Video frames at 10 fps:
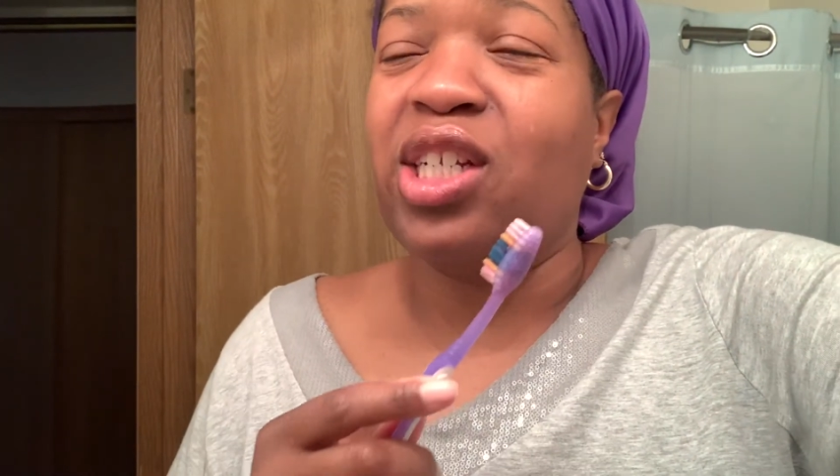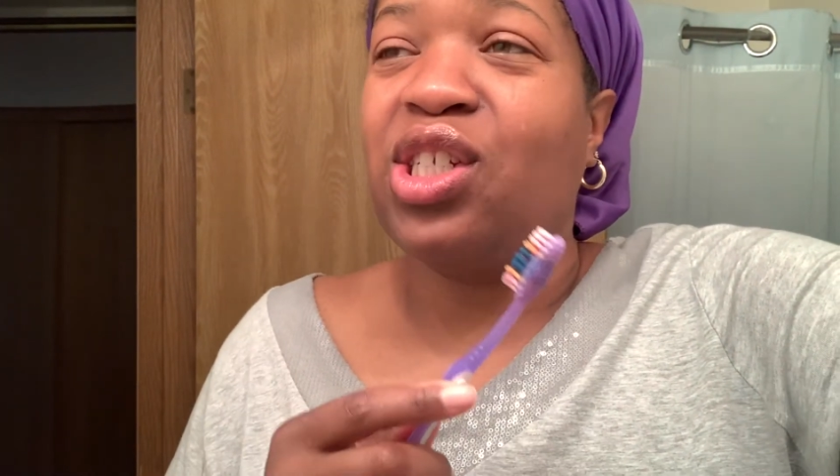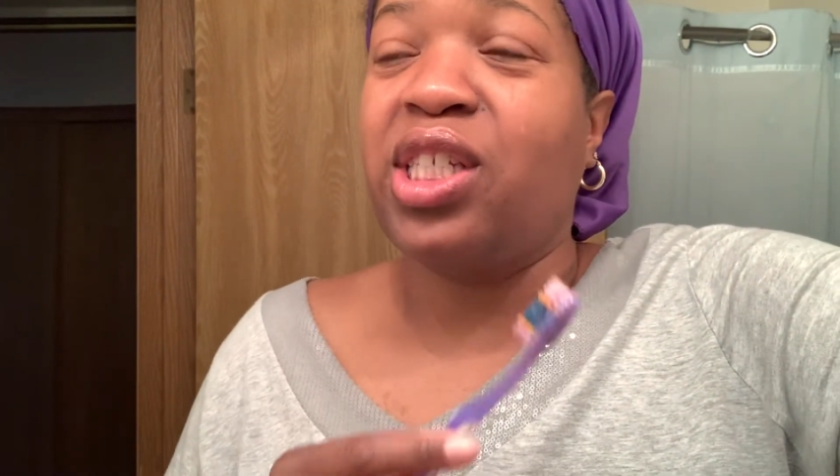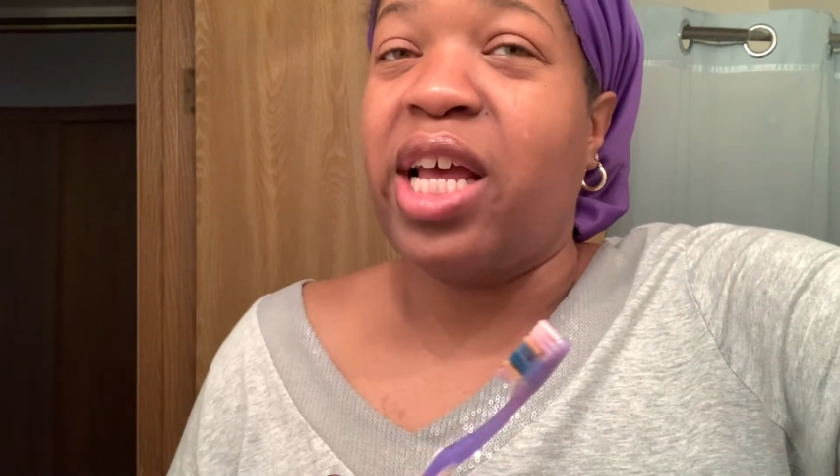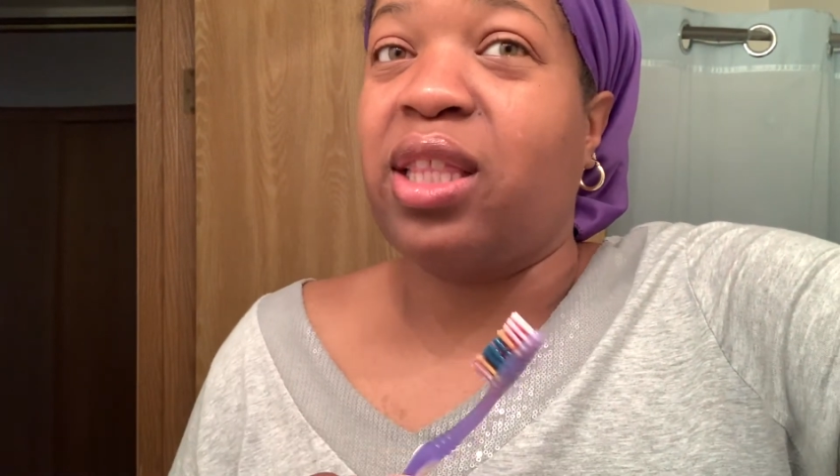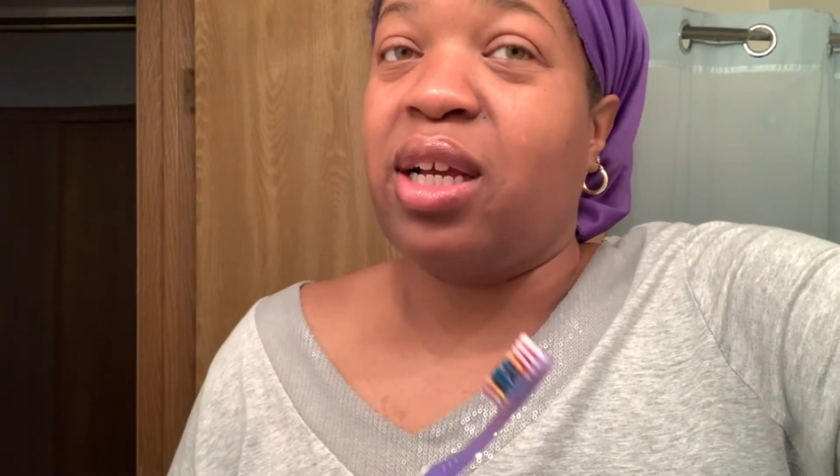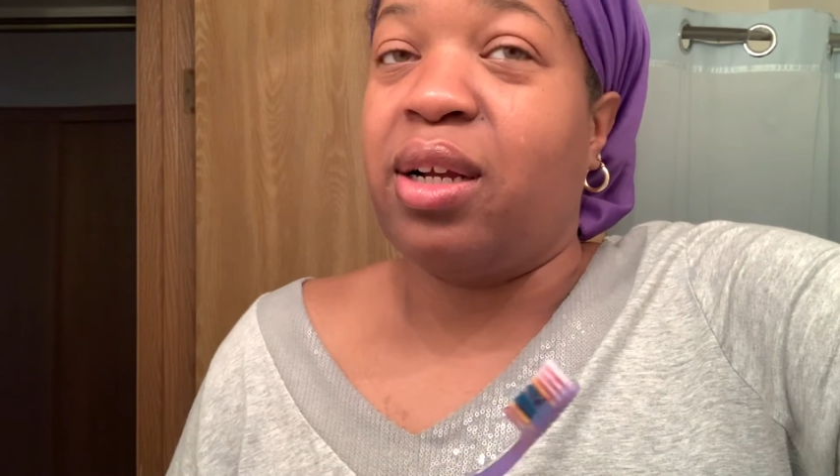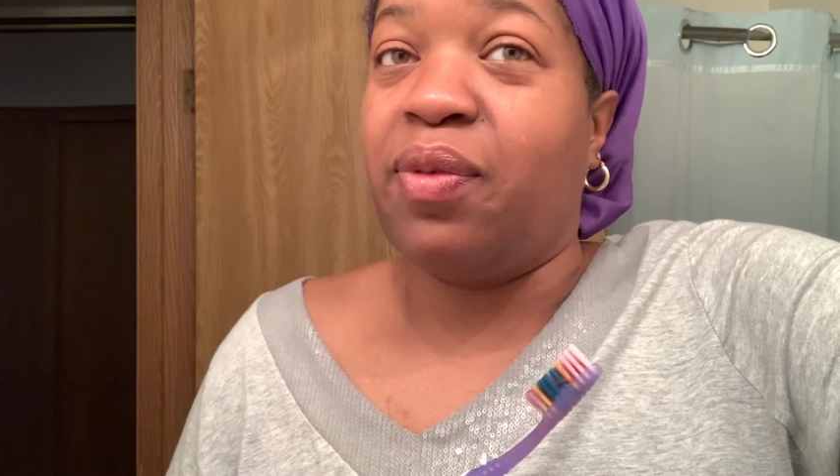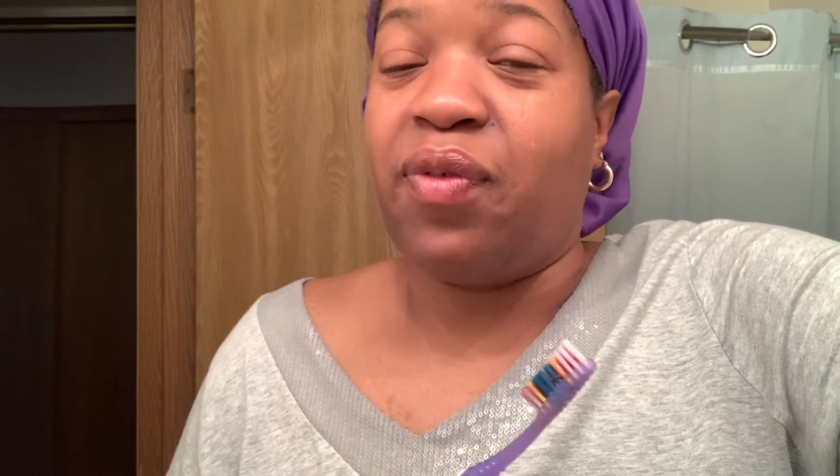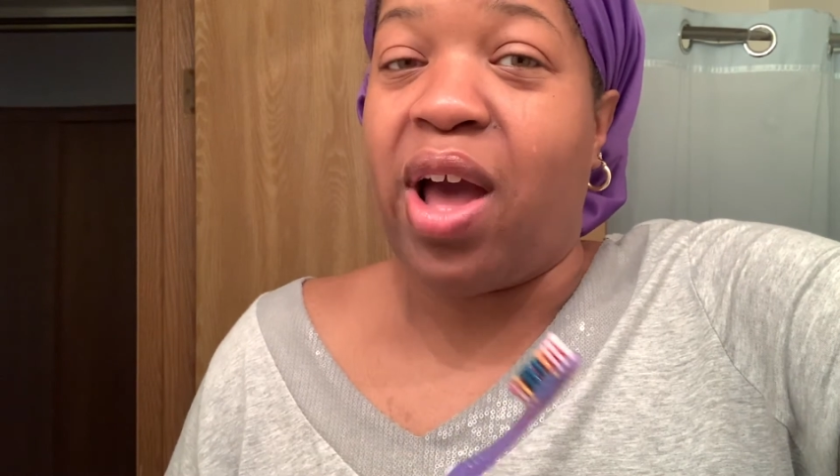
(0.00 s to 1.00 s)
just sat there
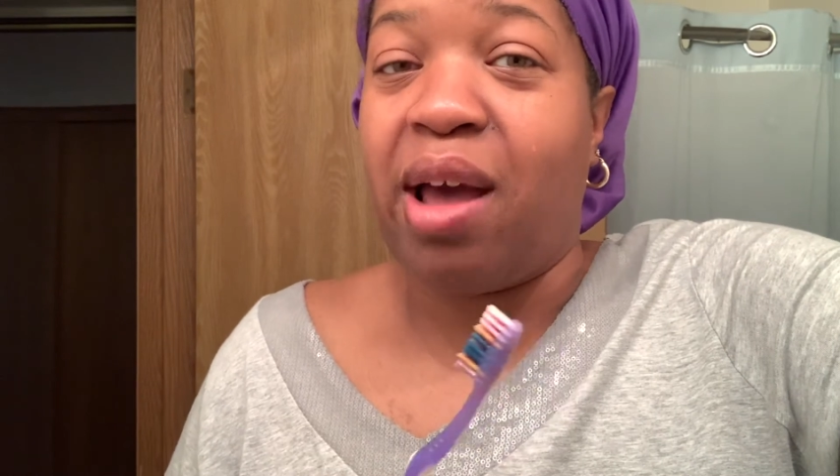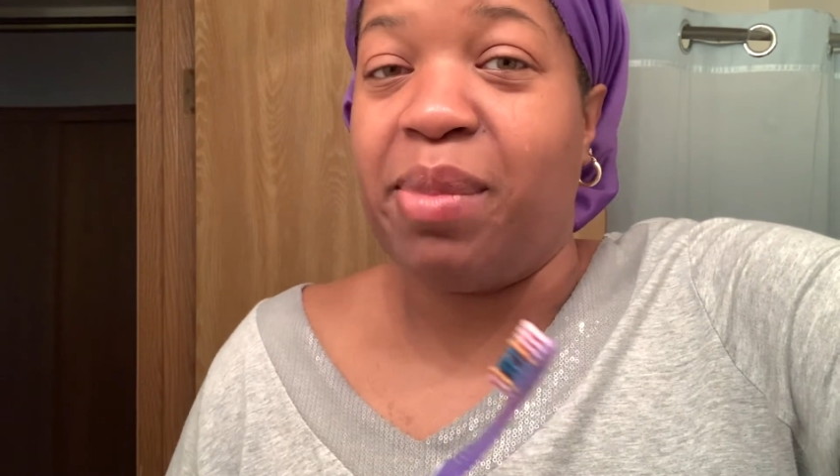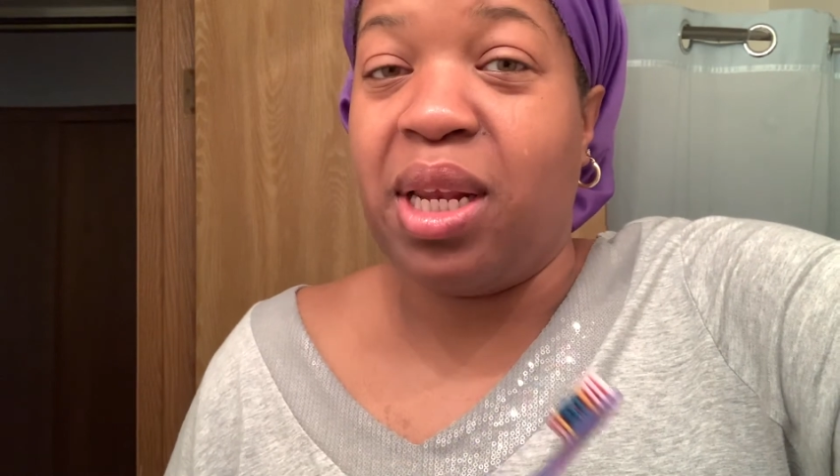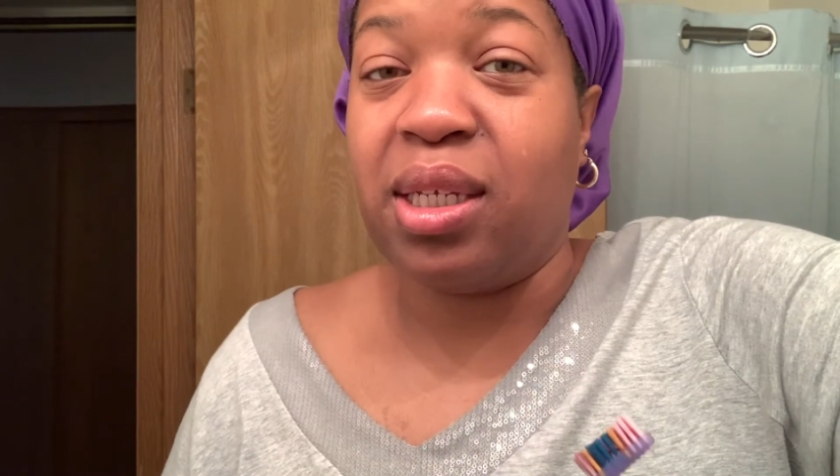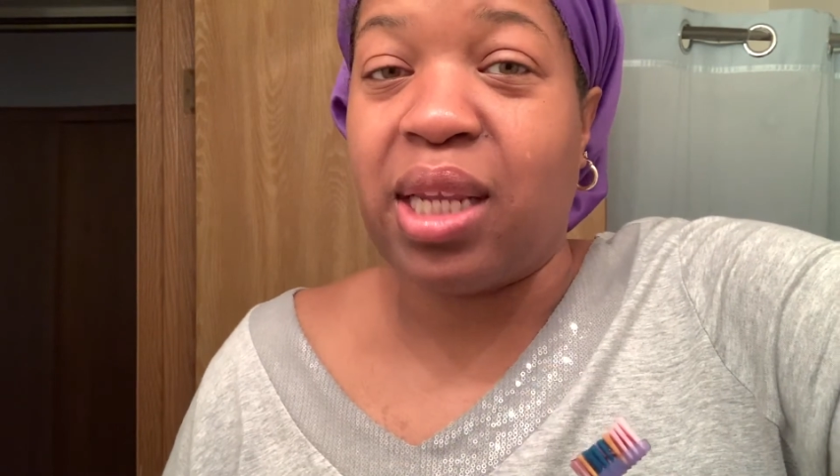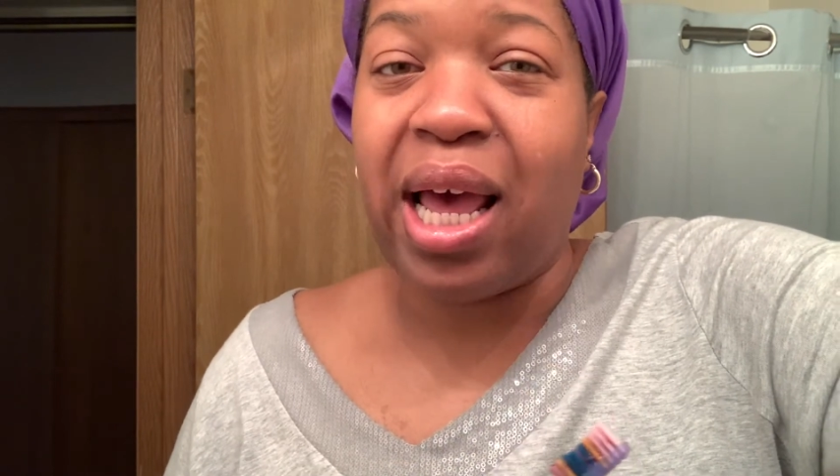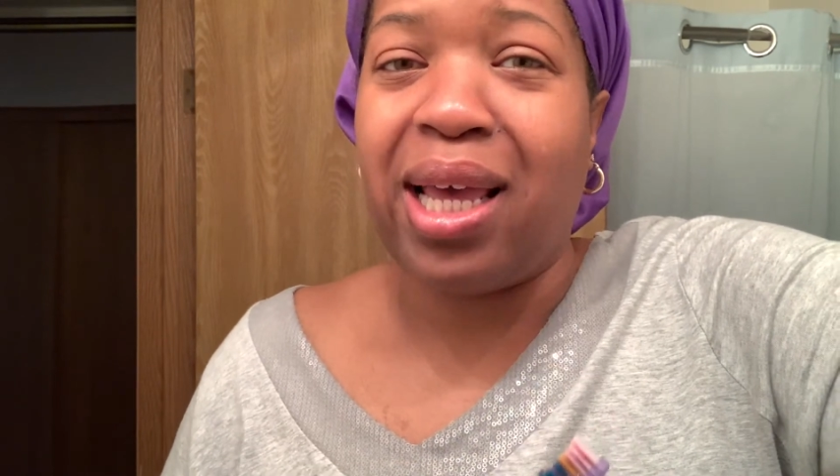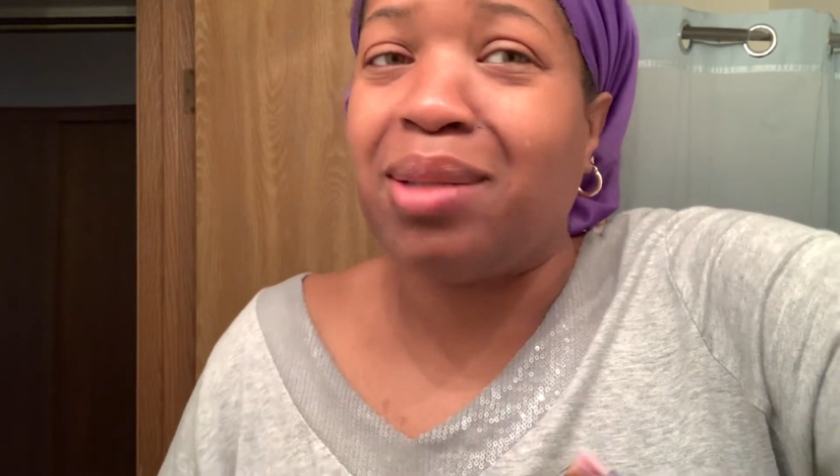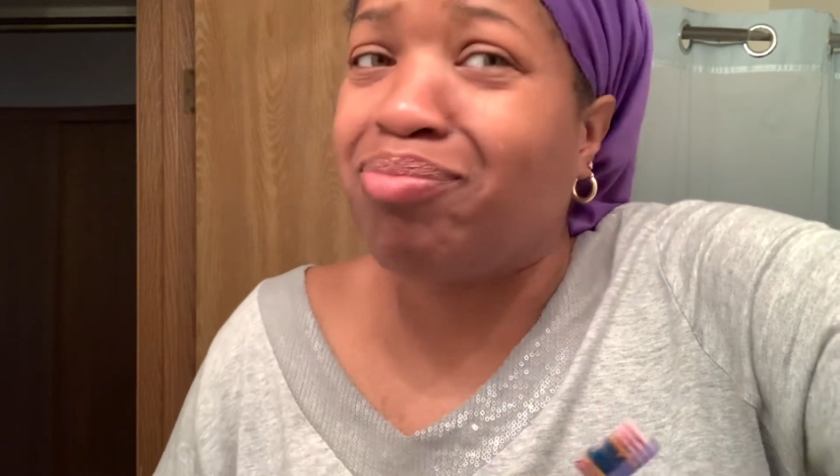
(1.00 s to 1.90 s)
for 5 minutes. Like,